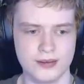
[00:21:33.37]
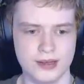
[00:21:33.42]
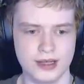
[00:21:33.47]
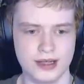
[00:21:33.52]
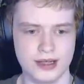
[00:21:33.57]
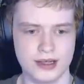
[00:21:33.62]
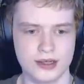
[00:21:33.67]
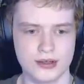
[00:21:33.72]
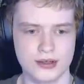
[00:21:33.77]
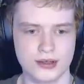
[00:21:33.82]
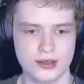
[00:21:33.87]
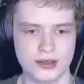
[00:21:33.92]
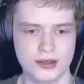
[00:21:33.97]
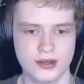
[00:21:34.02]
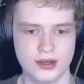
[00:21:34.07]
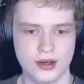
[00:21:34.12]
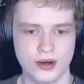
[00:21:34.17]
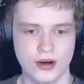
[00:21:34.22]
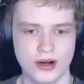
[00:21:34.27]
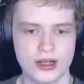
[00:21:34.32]
actually.
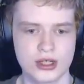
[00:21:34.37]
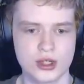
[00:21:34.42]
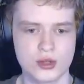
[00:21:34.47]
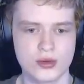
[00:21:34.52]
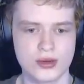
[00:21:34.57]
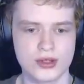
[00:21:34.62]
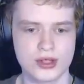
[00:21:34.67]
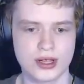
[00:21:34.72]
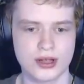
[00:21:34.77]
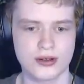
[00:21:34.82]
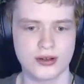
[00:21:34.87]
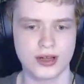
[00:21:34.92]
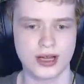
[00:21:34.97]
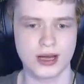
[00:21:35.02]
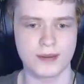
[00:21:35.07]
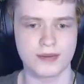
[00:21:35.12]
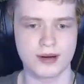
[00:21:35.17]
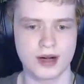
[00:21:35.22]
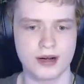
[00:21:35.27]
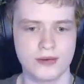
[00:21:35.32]
Or I just wasn't click. I
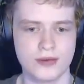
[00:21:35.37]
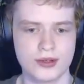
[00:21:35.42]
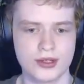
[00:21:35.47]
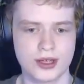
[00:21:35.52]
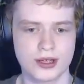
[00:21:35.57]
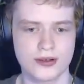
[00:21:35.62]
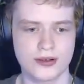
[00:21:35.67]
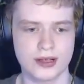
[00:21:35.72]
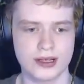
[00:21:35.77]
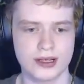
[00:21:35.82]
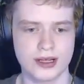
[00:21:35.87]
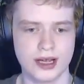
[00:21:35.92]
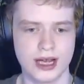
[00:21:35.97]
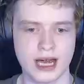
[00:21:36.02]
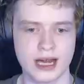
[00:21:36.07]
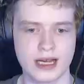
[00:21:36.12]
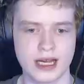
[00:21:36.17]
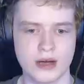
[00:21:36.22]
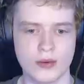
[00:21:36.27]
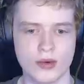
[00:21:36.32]
probably wasn't click.
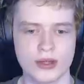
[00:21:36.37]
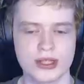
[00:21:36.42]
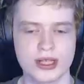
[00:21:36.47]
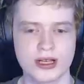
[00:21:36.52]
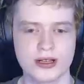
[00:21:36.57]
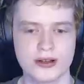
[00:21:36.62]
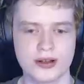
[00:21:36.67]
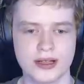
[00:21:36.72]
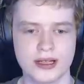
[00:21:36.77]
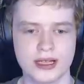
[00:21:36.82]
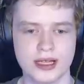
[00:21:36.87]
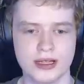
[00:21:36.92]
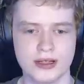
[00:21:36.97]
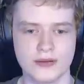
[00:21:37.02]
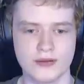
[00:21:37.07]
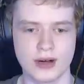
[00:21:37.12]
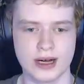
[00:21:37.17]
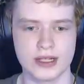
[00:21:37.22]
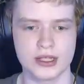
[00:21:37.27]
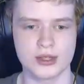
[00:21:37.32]
Okay, I wasn't clicking the
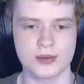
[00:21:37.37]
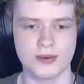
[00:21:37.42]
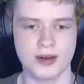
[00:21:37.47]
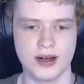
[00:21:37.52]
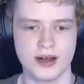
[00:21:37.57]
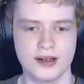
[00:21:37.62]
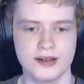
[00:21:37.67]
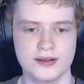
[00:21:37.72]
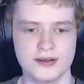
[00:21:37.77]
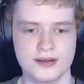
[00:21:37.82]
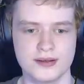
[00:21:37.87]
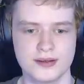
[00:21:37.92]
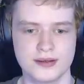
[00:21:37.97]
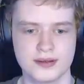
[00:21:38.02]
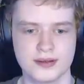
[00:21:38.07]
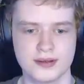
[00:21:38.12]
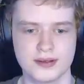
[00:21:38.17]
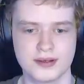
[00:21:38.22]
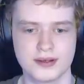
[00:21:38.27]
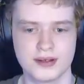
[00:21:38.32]
right spot.
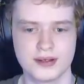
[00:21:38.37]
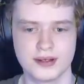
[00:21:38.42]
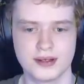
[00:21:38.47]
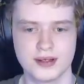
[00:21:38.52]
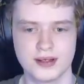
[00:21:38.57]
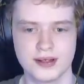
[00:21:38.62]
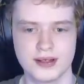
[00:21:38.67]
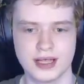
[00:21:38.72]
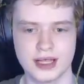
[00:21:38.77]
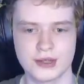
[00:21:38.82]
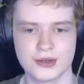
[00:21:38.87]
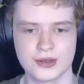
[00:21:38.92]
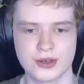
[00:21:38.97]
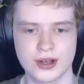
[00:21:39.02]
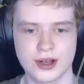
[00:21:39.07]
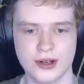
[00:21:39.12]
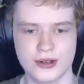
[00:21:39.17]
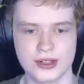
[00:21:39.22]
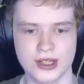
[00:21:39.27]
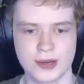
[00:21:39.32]
That's what
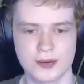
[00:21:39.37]
caused that